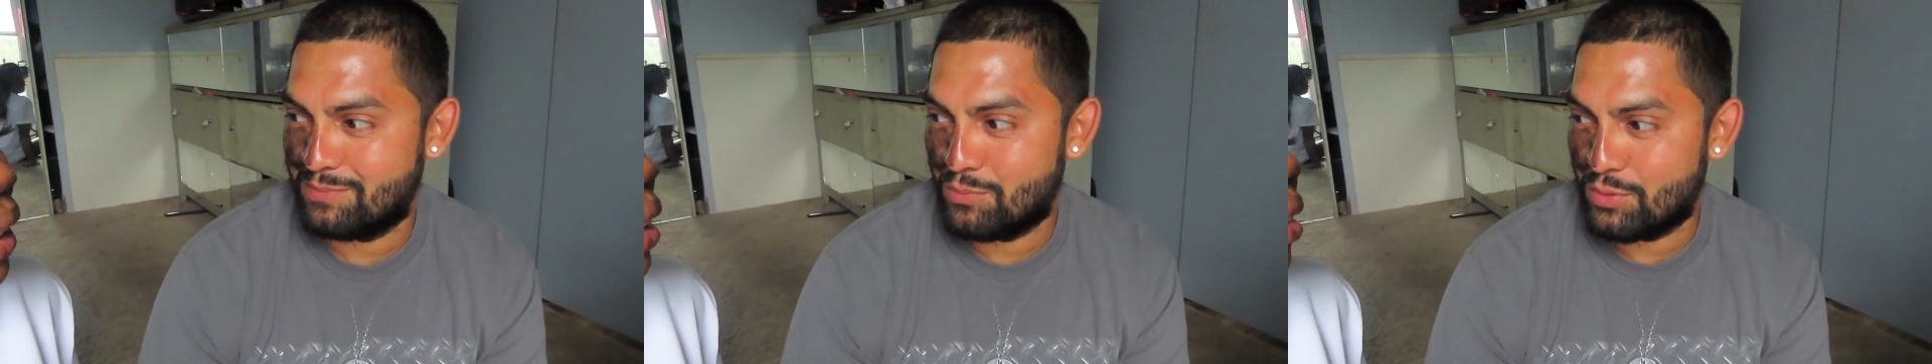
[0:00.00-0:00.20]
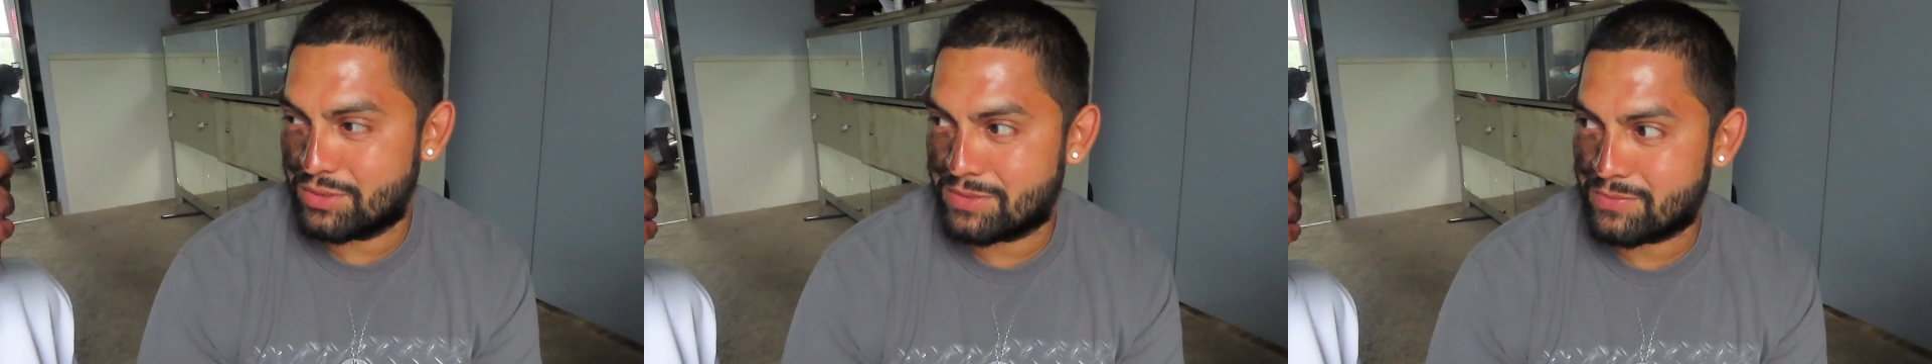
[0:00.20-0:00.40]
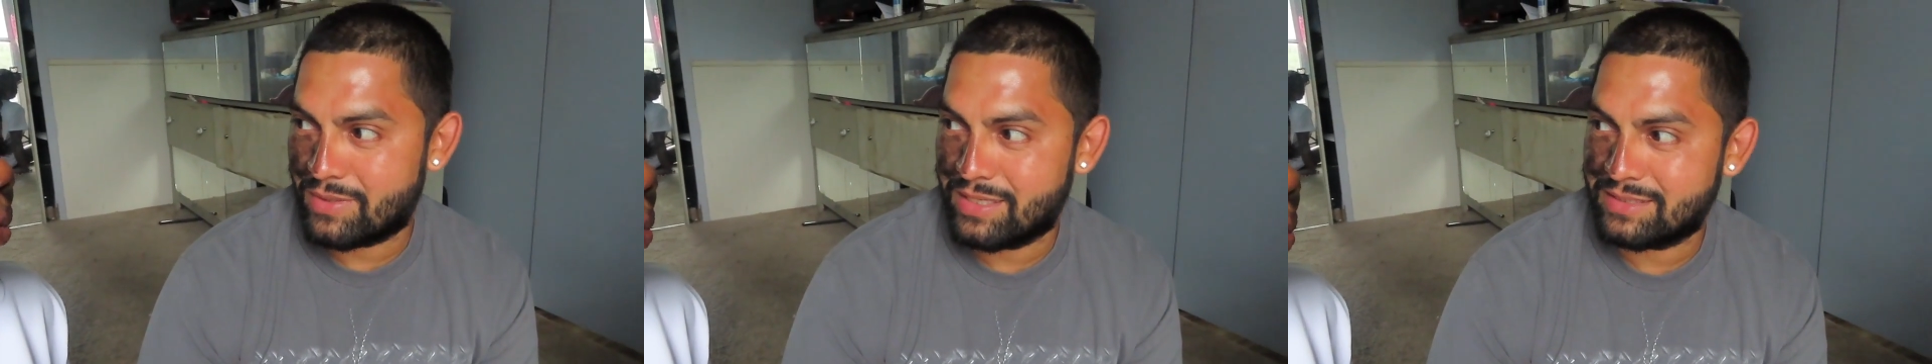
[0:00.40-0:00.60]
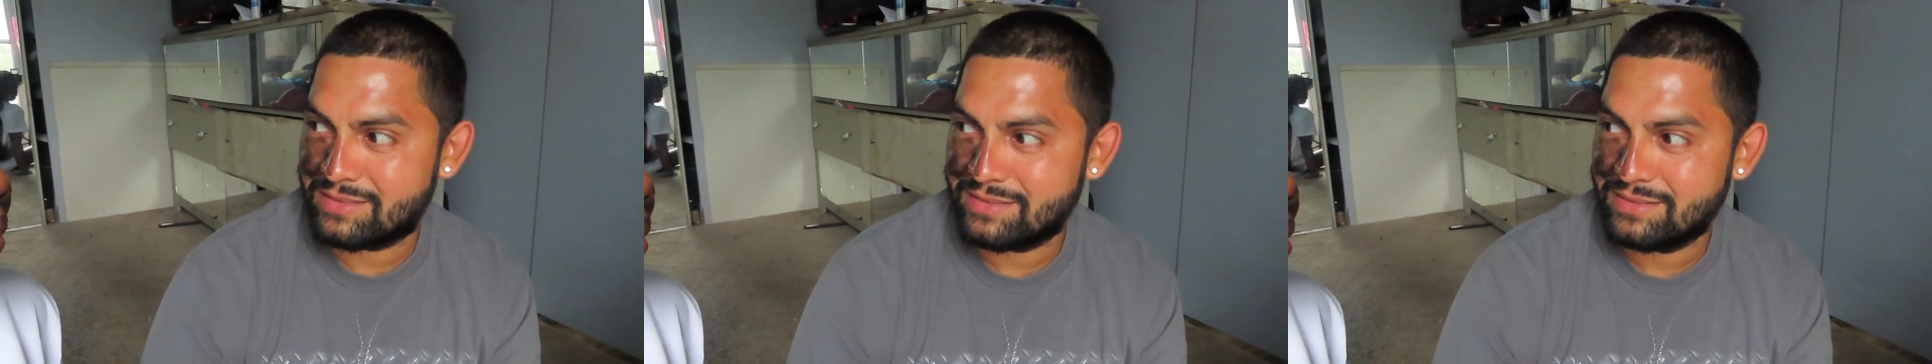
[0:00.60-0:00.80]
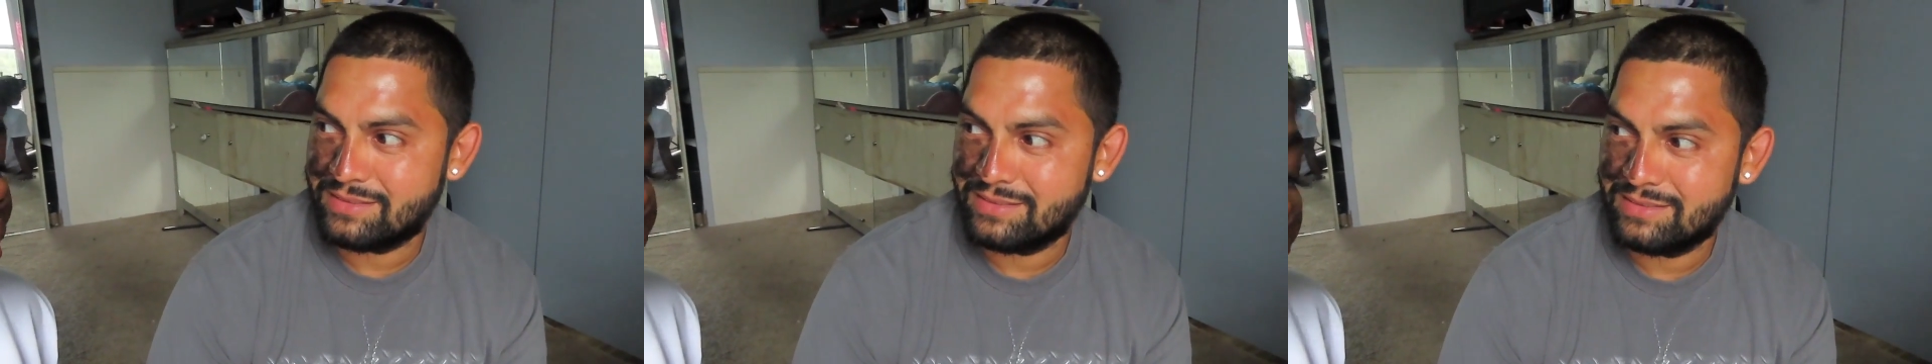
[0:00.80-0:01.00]

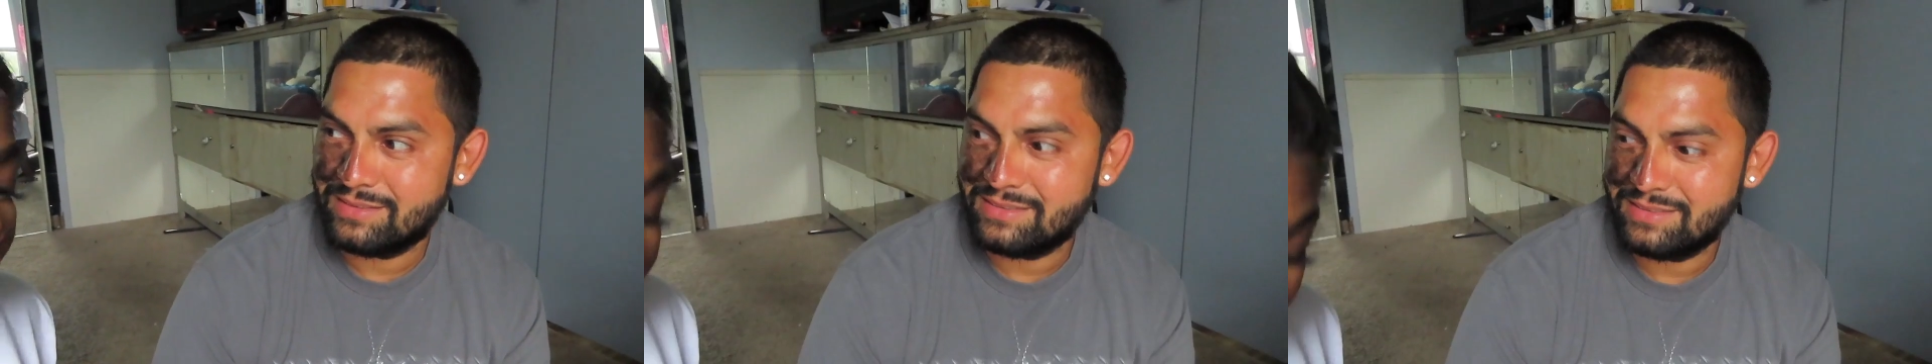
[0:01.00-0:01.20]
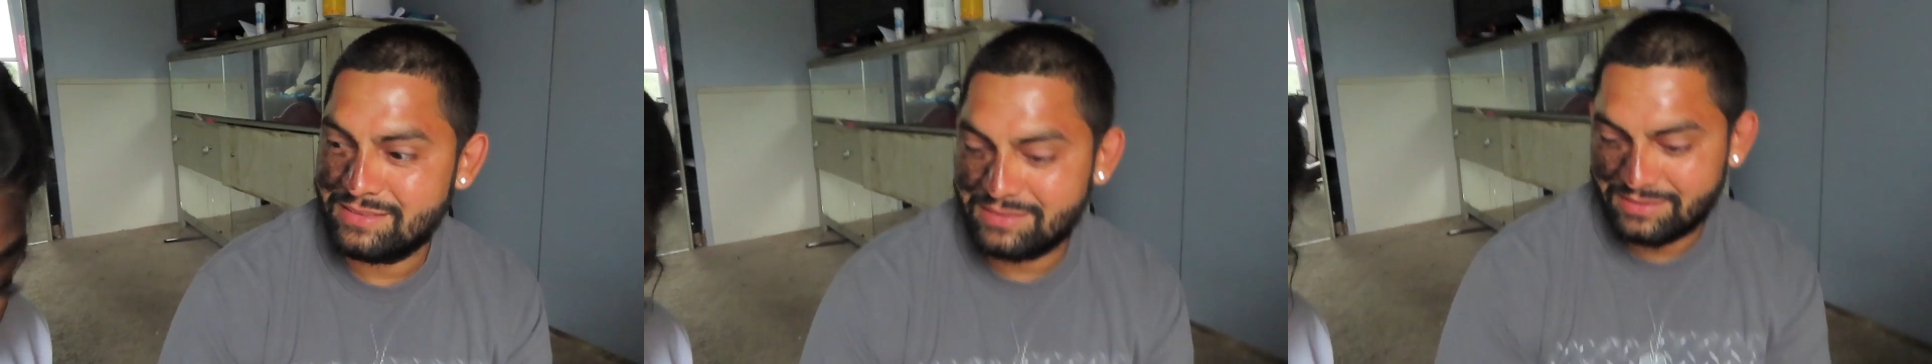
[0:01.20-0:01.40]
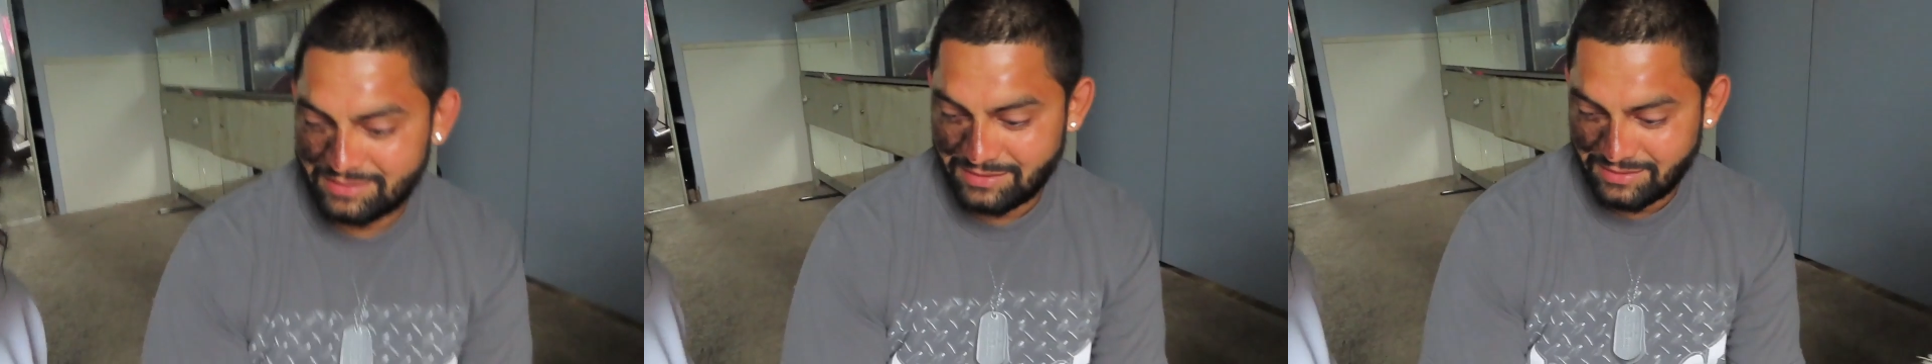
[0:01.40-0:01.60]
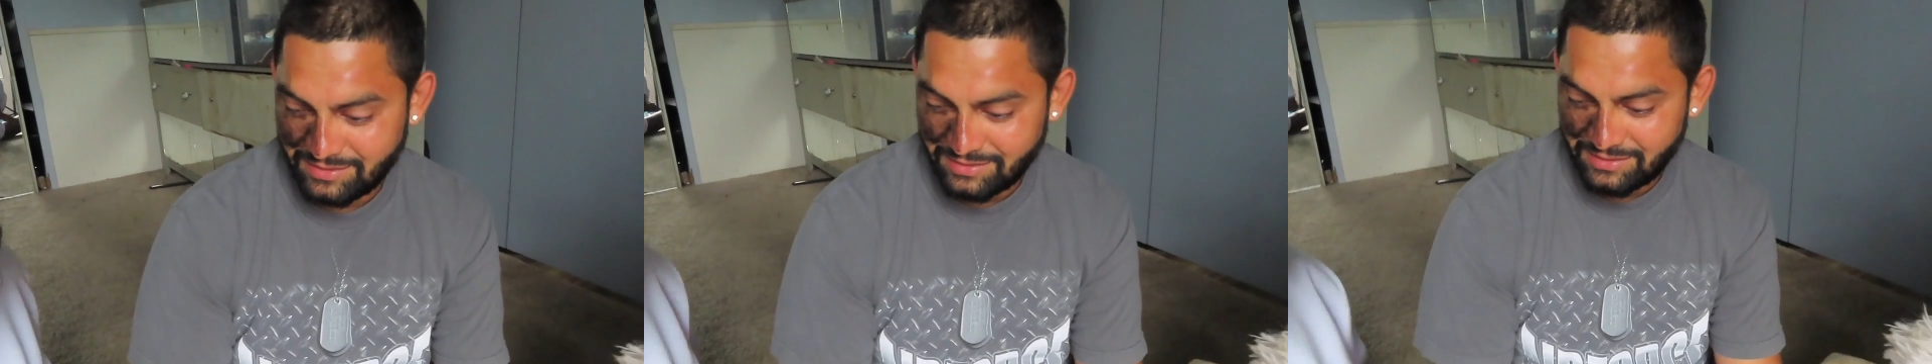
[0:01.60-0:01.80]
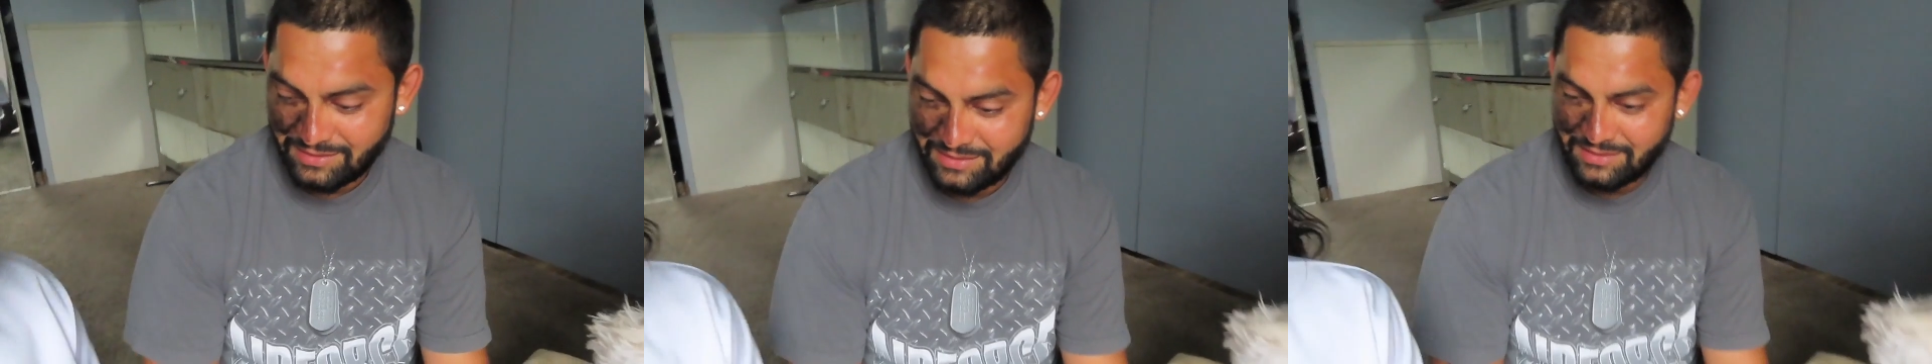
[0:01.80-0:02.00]
Moisturizer?
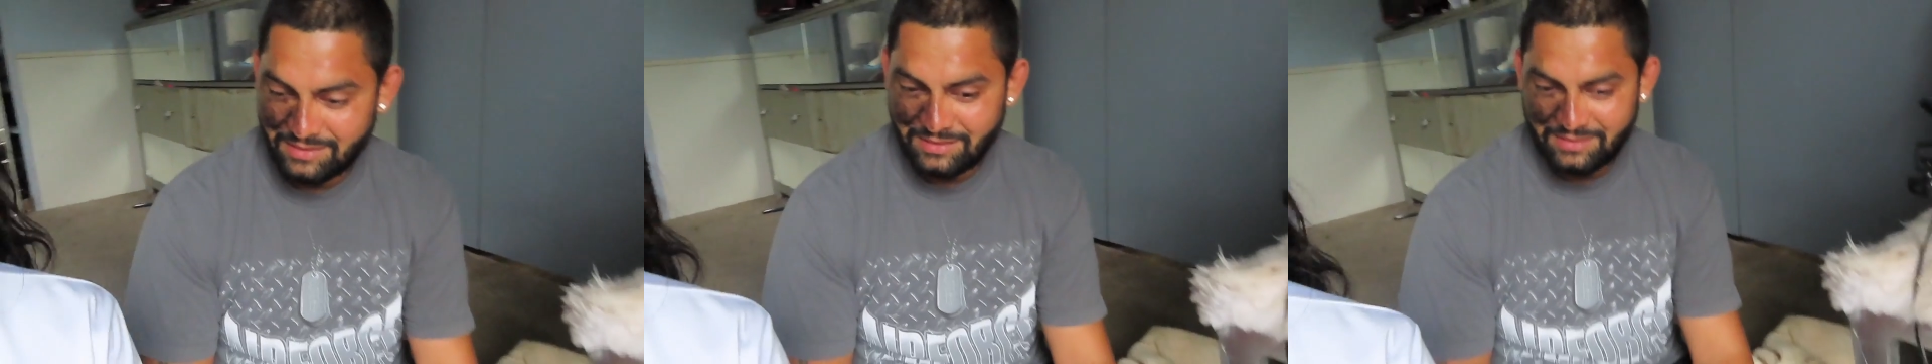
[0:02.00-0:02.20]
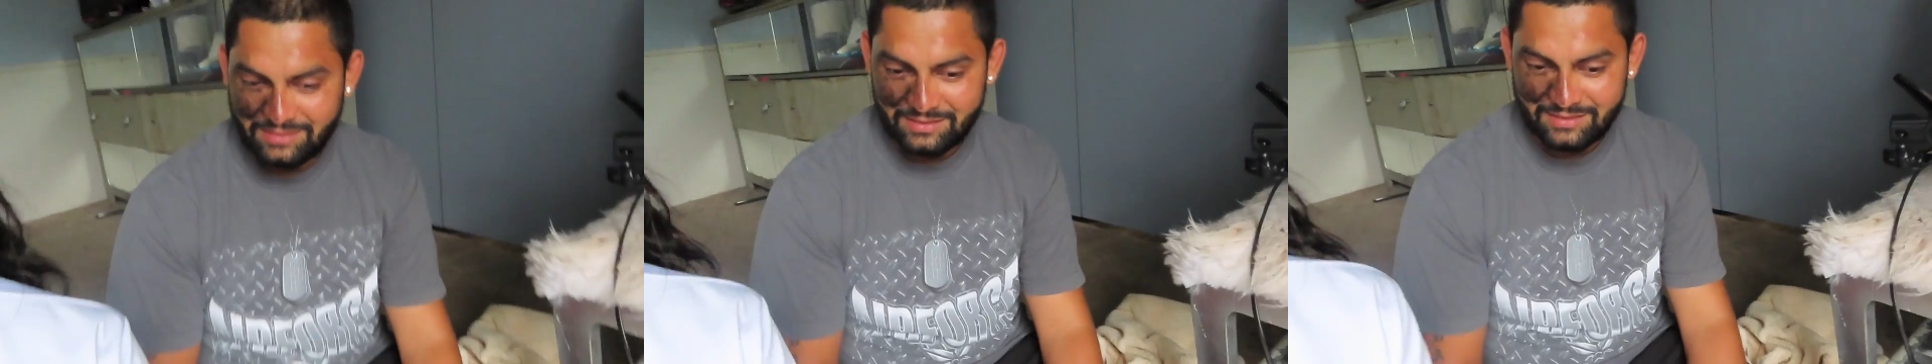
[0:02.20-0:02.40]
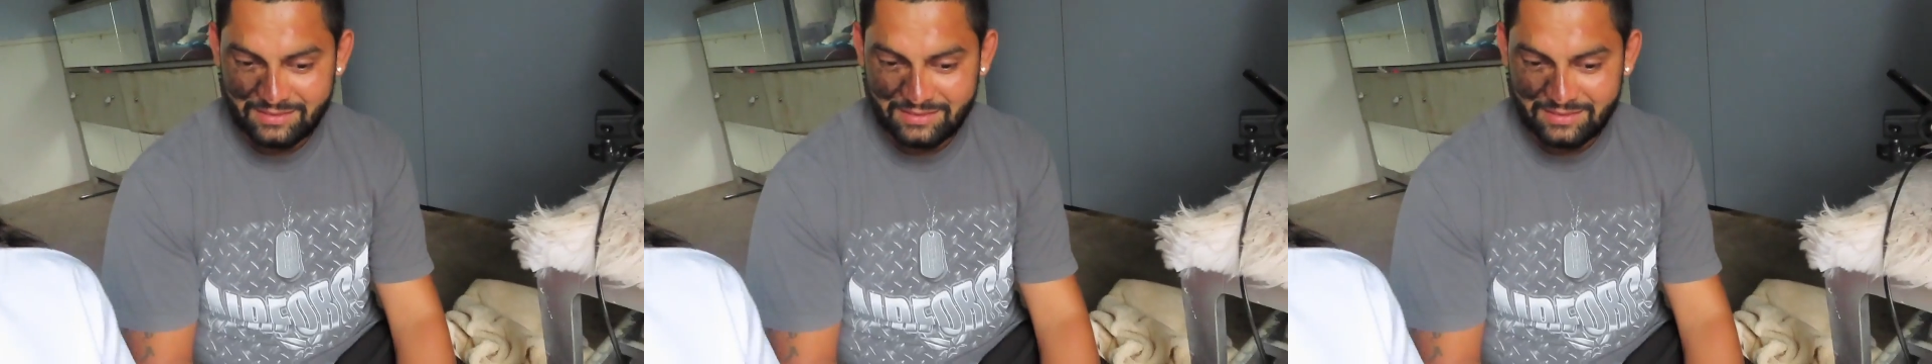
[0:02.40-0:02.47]
George just came.